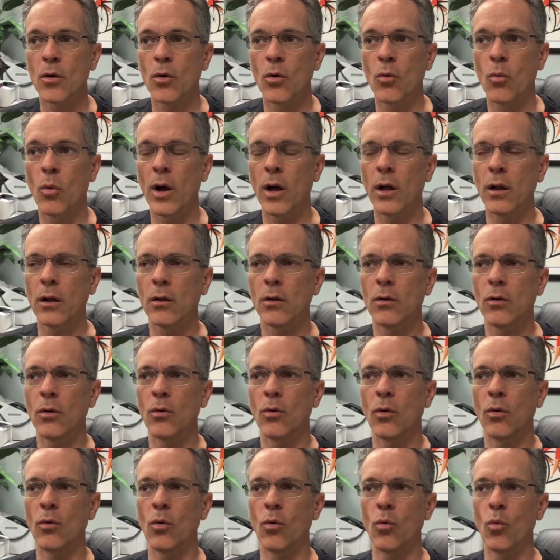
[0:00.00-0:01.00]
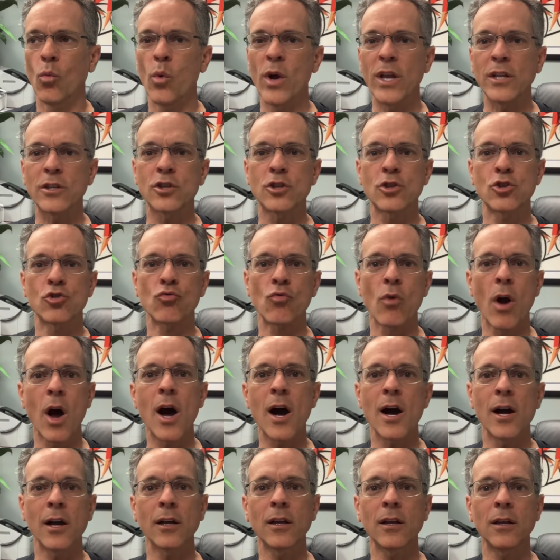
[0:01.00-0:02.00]
well, which
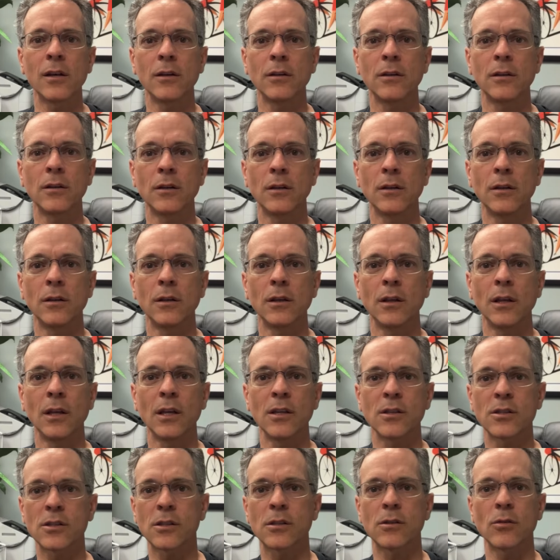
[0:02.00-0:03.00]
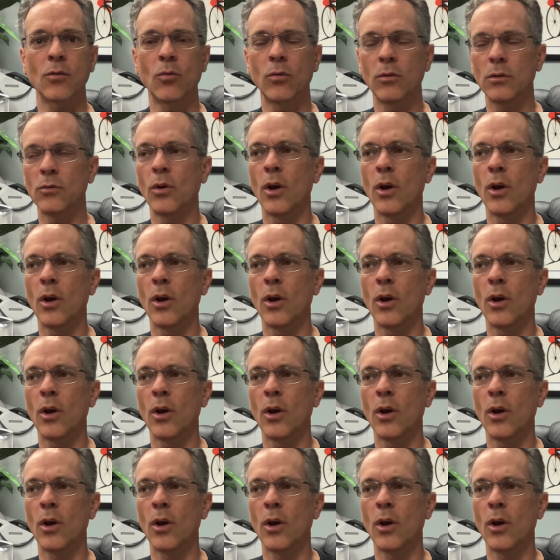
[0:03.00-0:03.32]
drug is,